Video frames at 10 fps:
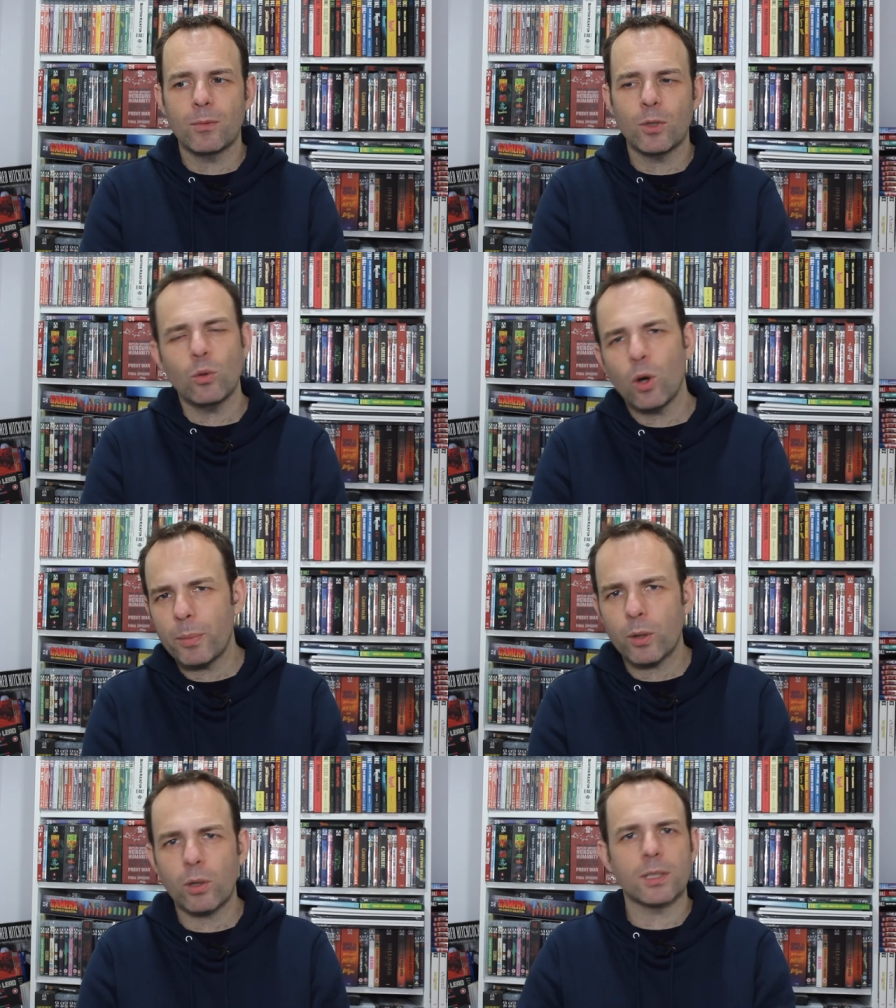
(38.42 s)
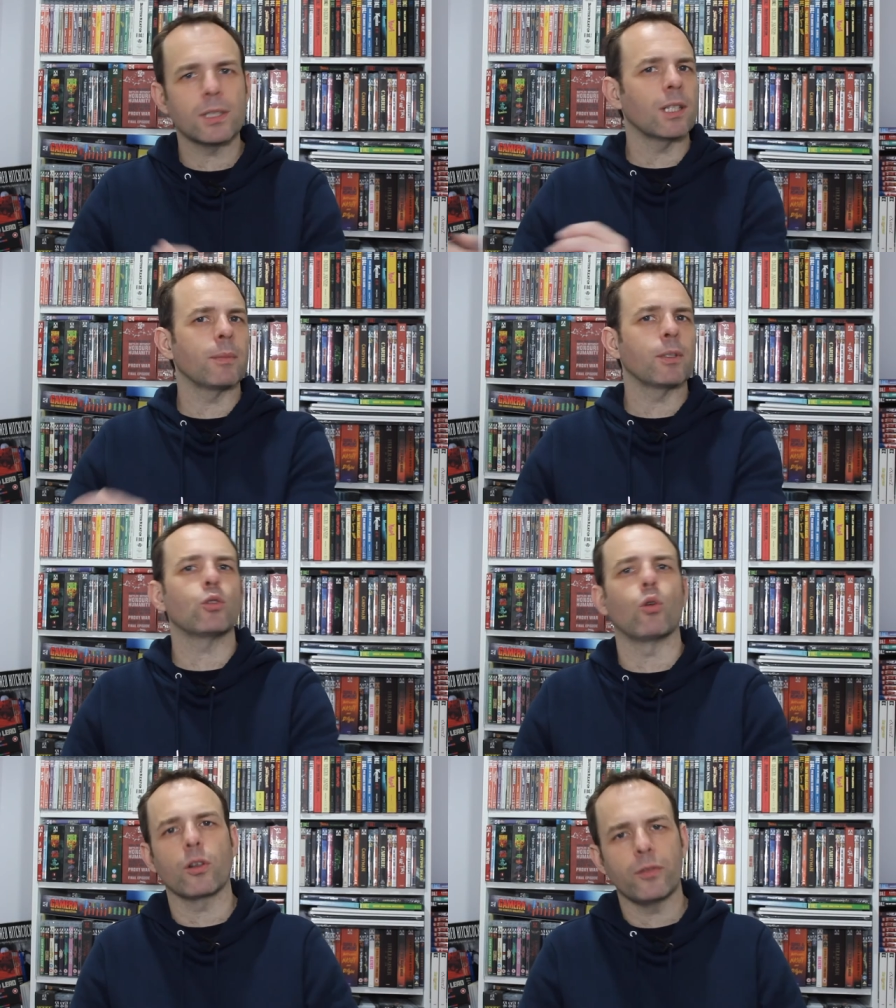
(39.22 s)
Now, not because the
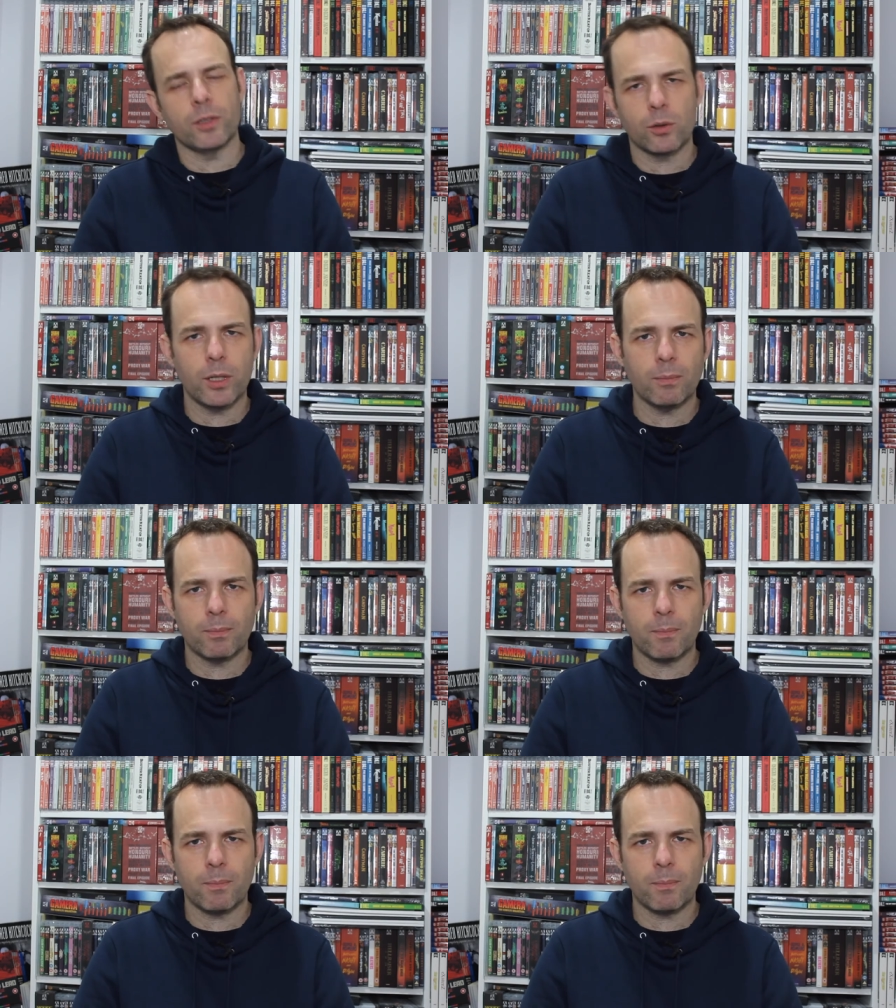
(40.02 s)
cinematography is great,